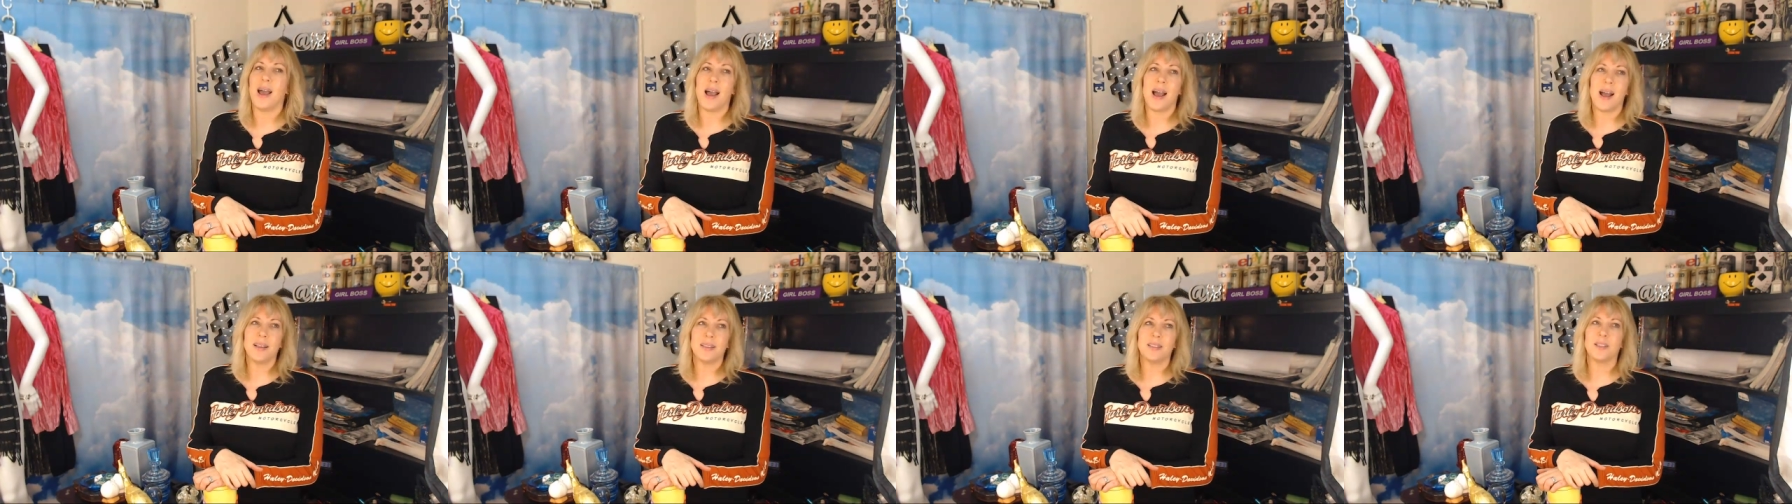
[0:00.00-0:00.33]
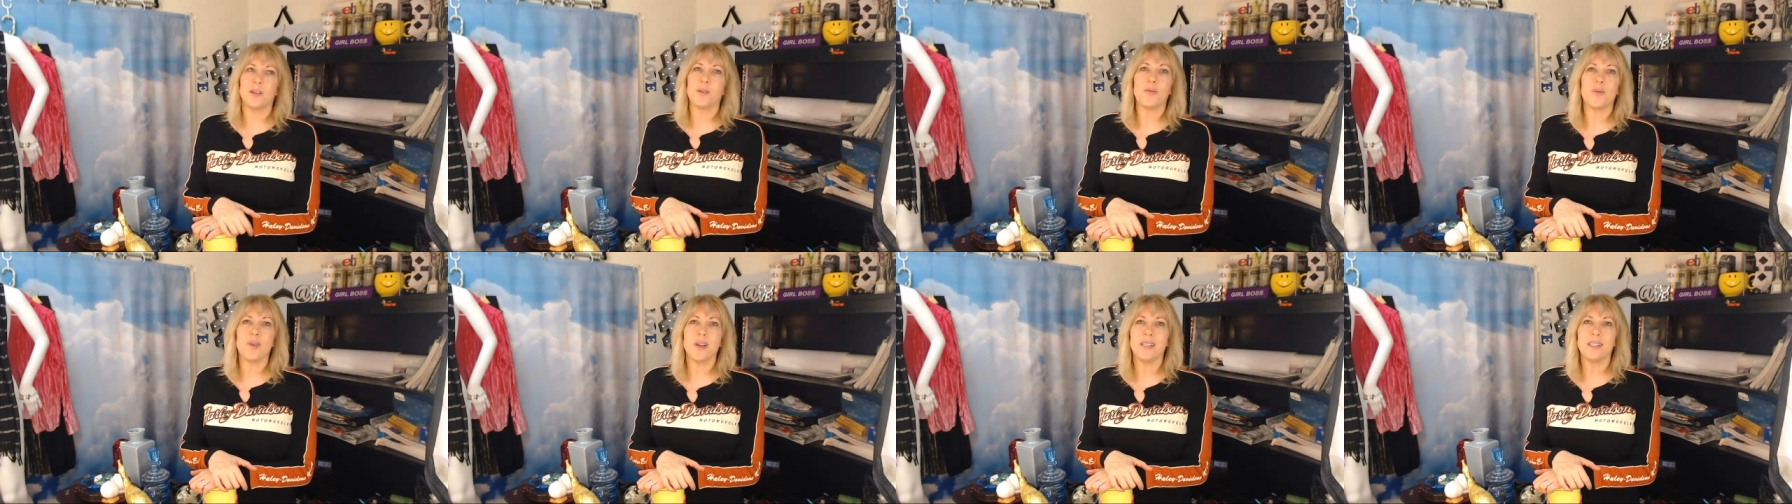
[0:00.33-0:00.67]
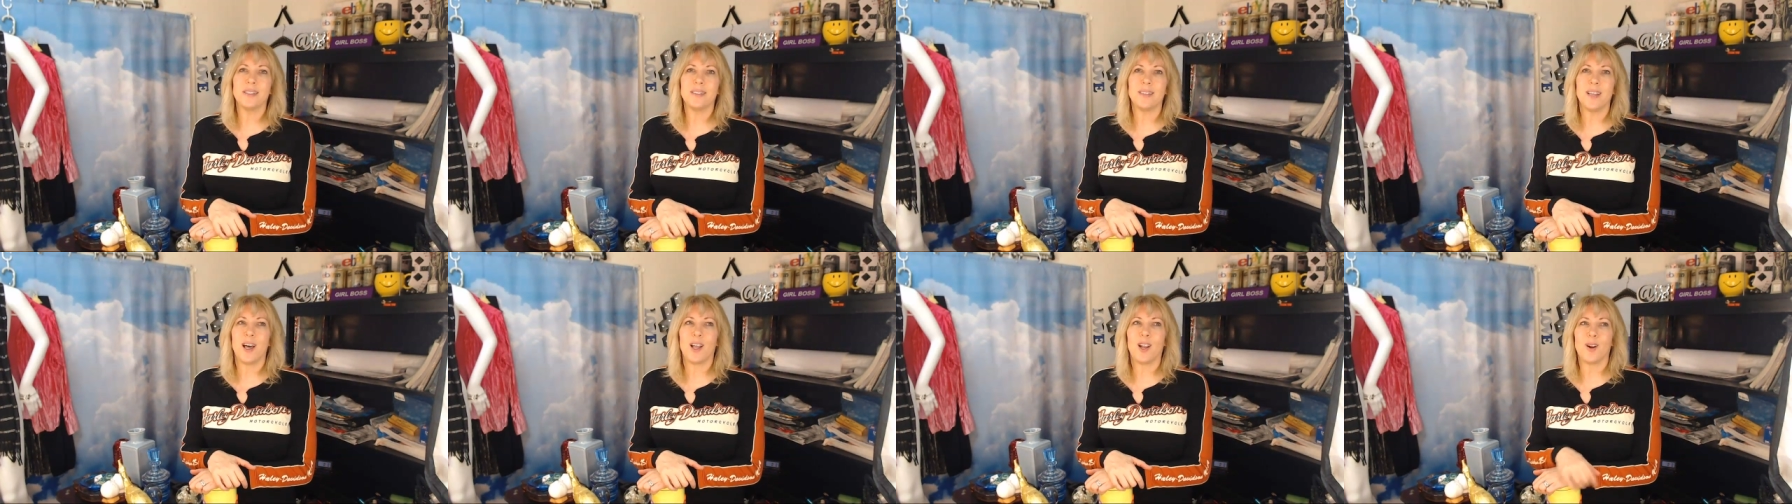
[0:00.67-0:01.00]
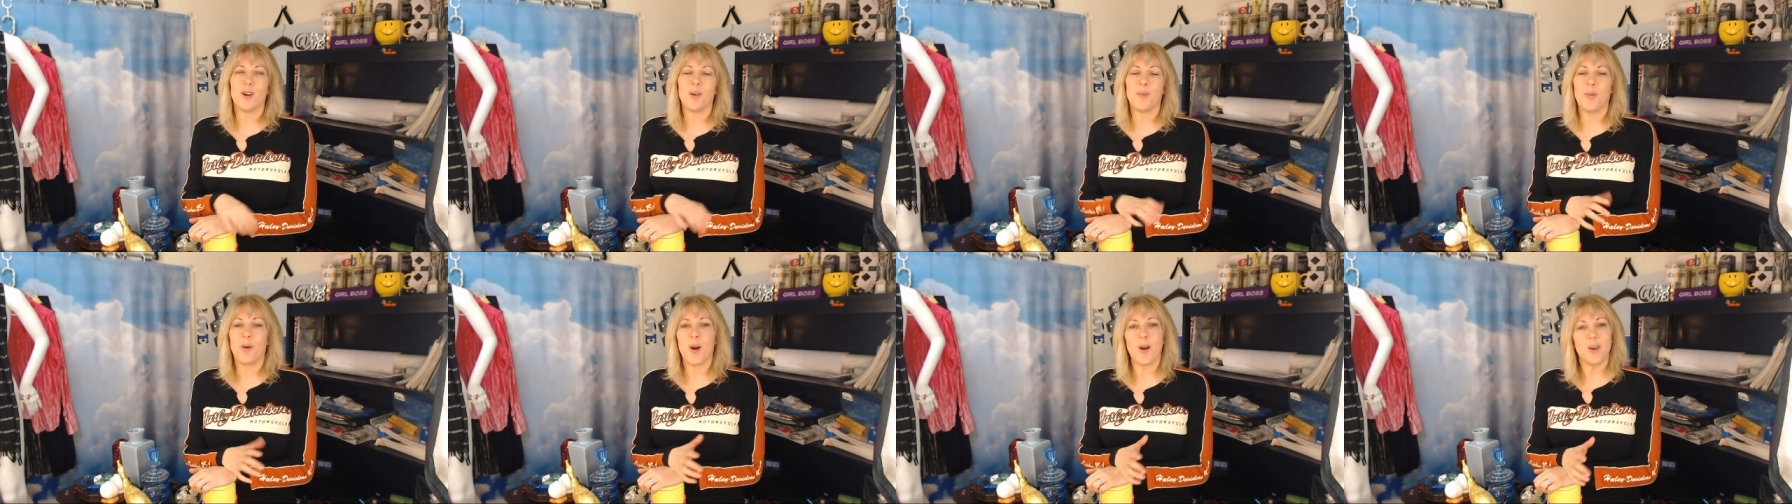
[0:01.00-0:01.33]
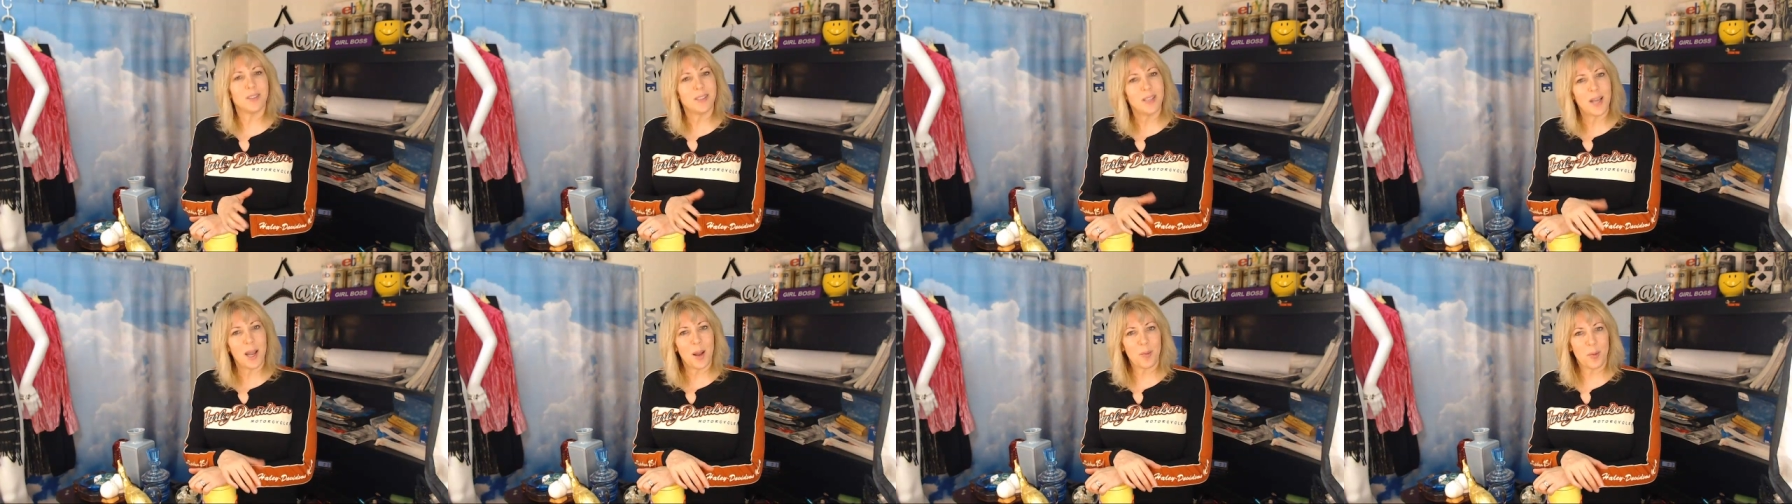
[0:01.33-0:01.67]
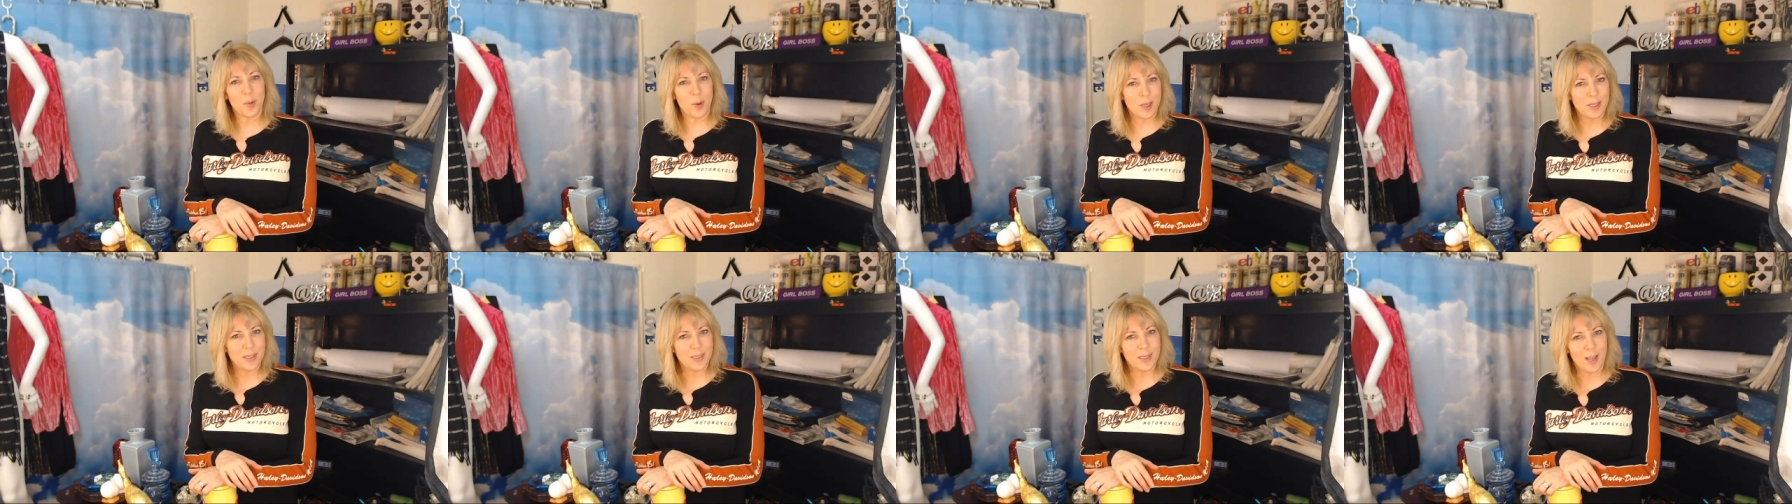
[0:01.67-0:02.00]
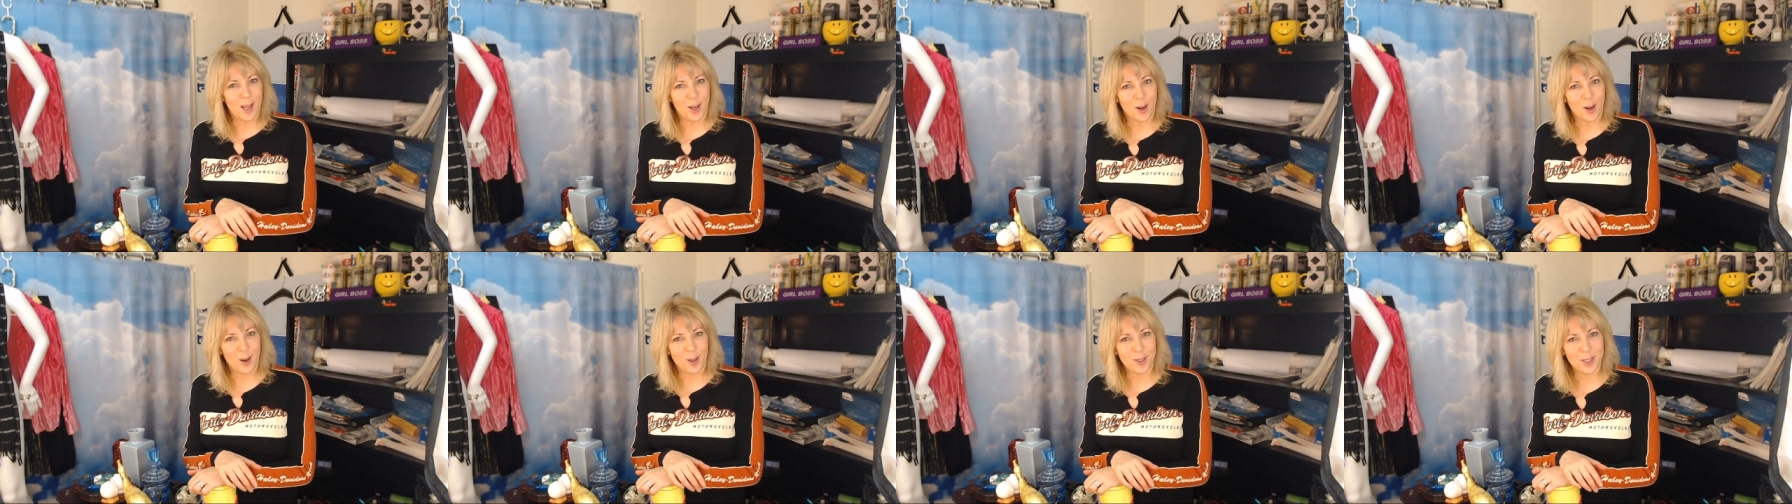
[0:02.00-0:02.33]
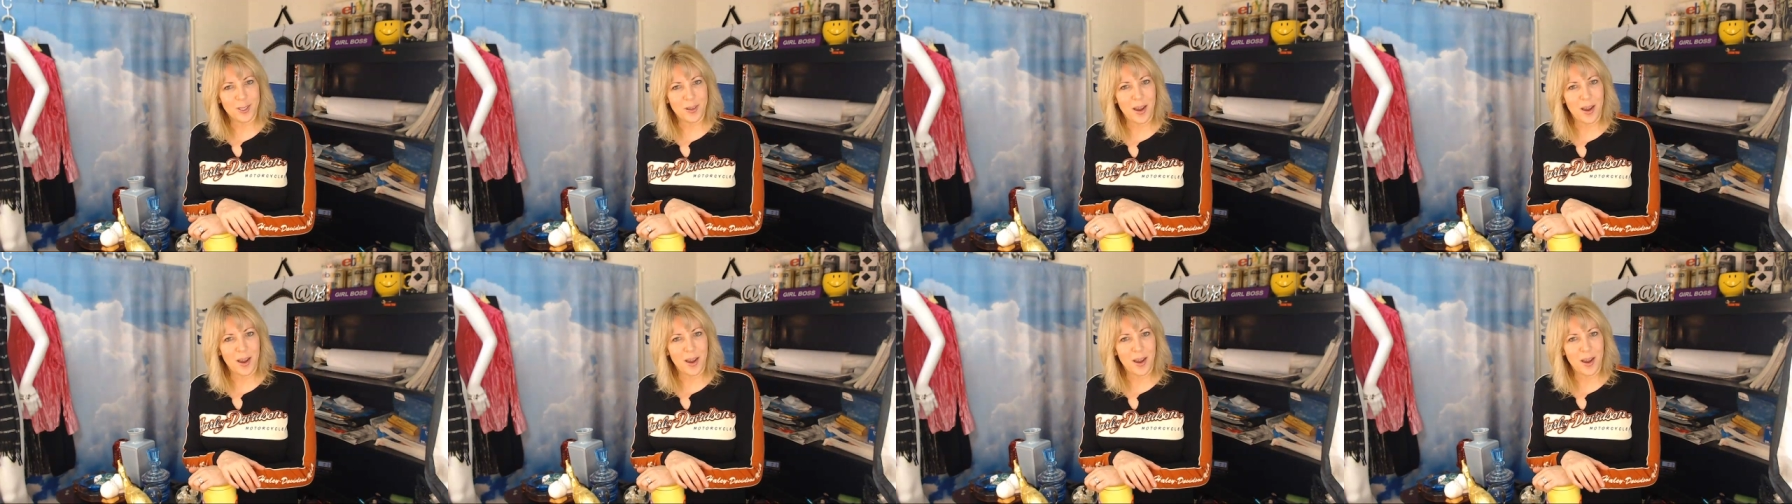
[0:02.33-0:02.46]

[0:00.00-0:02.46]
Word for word: As a reseller, part-time reseller,